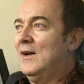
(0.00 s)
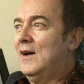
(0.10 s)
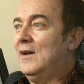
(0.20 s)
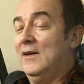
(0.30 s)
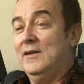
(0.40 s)

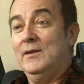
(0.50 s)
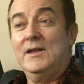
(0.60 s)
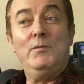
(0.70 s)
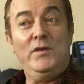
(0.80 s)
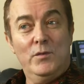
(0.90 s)
I,
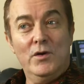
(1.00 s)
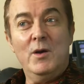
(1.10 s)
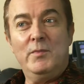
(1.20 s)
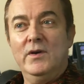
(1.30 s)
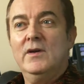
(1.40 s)
that was a rock
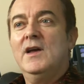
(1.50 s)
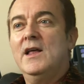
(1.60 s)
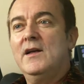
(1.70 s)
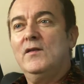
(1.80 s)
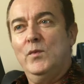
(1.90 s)
opera,
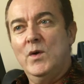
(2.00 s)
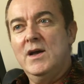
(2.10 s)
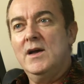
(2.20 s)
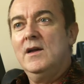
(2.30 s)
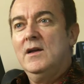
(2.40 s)
and that's
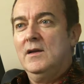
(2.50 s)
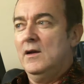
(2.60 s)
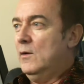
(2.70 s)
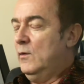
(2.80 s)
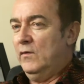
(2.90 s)
where
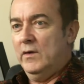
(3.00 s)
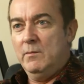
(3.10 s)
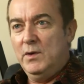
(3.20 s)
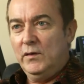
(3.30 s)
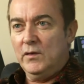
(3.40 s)
you know it was very
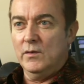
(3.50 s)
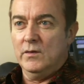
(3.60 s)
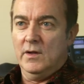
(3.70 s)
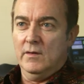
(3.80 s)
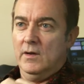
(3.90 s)

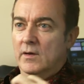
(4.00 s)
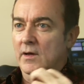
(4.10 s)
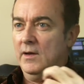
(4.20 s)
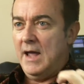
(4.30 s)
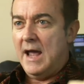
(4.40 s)
musical and, and,
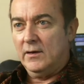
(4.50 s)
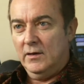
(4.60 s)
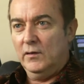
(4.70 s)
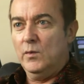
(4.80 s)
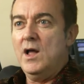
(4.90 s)
and
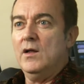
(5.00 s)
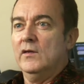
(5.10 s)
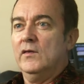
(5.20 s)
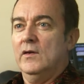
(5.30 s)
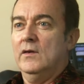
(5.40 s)
acting as well.
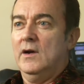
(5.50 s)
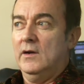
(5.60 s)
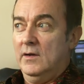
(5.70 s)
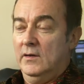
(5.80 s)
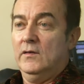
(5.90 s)
And so
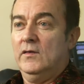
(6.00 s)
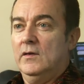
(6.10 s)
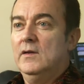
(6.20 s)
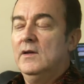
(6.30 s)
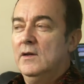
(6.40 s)
I, I, just
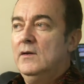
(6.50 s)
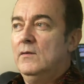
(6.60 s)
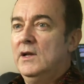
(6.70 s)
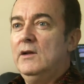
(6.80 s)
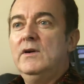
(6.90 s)

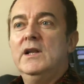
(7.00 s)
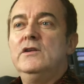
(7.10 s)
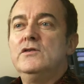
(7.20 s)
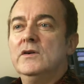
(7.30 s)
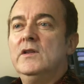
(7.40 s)
really really
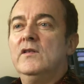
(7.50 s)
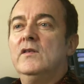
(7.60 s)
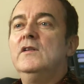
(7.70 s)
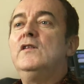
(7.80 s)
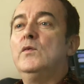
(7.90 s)
enjoyed this,
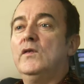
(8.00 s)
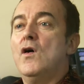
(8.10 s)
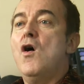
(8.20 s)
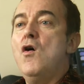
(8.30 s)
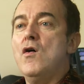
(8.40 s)
and this was
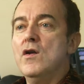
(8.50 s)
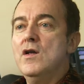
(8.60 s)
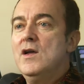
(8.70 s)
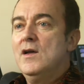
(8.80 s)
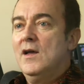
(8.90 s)
on
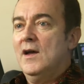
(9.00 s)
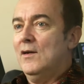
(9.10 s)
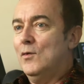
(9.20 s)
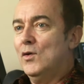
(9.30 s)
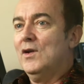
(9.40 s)

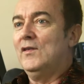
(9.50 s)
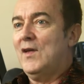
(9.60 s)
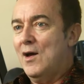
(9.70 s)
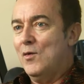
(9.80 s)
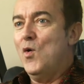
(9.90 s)
at Auckland
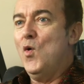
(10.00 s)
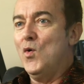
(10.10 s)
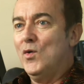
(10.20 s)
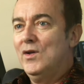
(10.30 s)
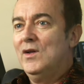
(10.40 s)
Town
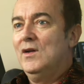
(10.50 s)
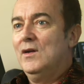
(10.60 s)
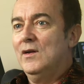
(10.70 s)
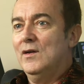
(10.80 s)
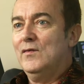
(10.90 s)
Hall
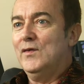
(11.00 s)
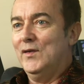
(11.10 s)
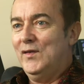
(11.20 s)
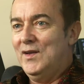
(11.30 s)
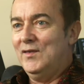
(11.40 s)
uh, for a
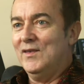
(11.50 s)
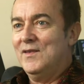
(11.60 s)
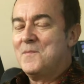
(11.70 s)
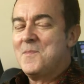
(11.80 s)
season